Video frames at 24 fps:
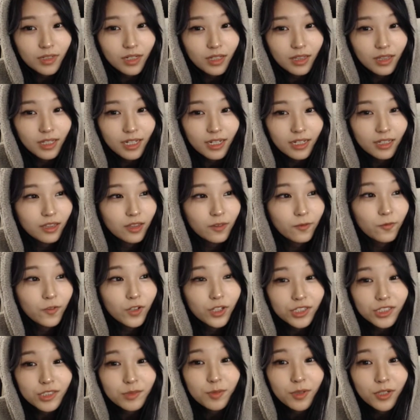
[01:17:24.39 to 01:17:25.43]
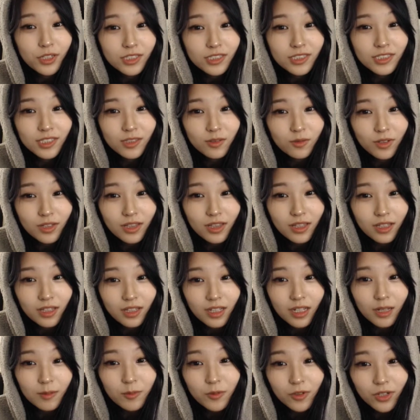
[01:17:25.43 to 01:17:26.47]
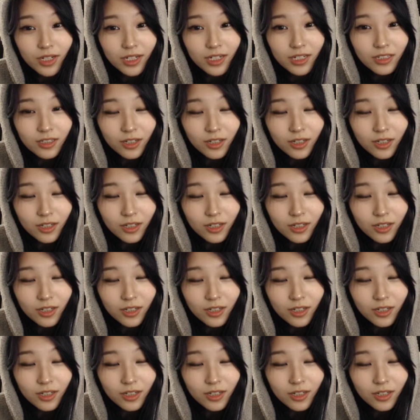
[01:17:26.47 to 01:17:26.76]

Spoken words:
Like the first person with the upgraded